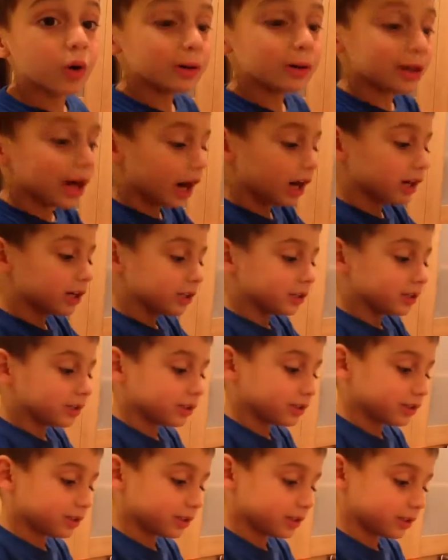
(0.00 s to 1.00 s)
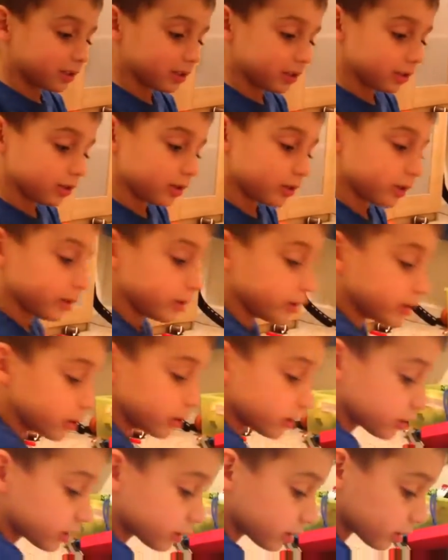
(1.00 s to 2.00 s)
hola. Good boy.
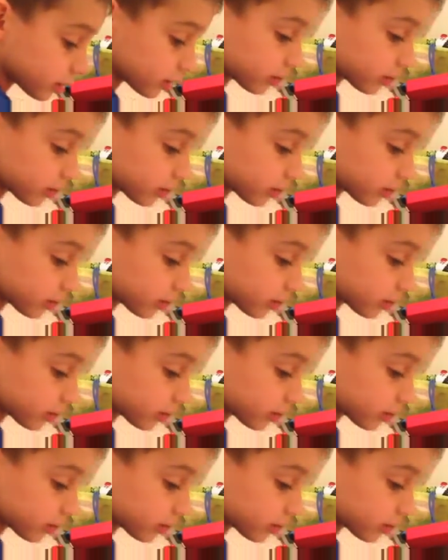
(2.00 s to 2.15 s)
And